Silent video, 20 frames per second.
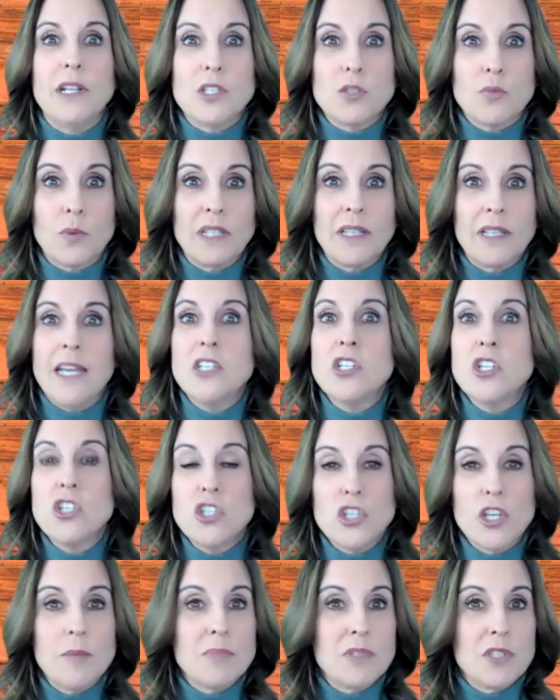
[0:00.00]
It's
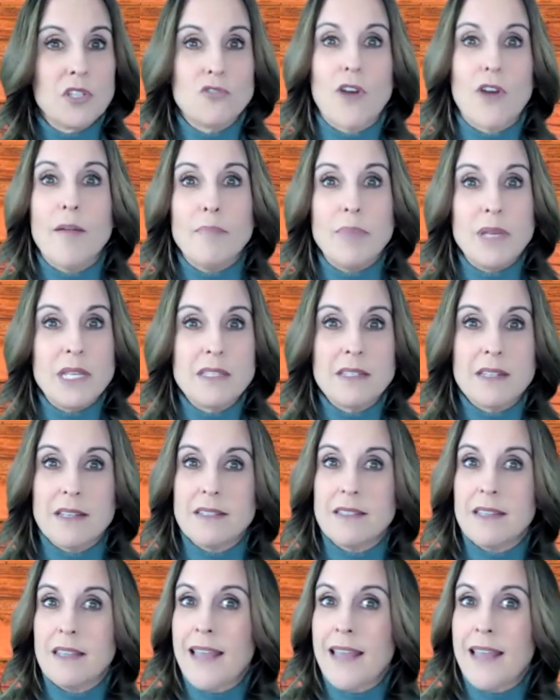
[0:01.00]
relationships that drive business.